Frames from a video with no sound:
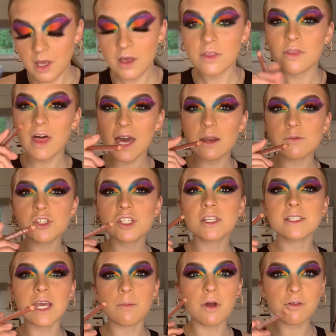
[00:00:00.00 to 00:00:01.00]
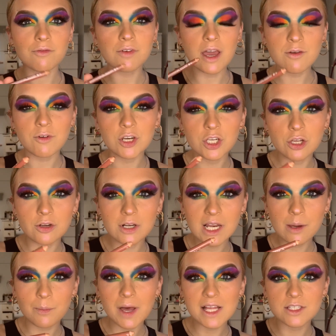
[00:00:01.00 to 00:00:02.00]
Then I'm just going to take my favourite nude
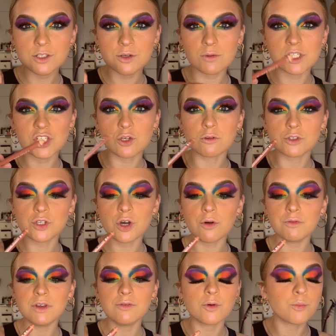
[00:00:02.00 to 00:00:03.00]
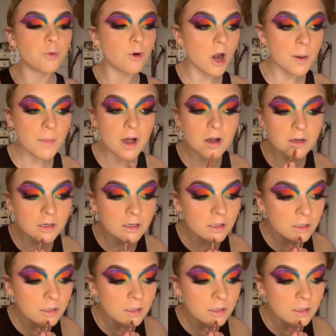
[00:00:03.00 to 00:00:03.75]
lip pencil, which is called Toffee from Primark.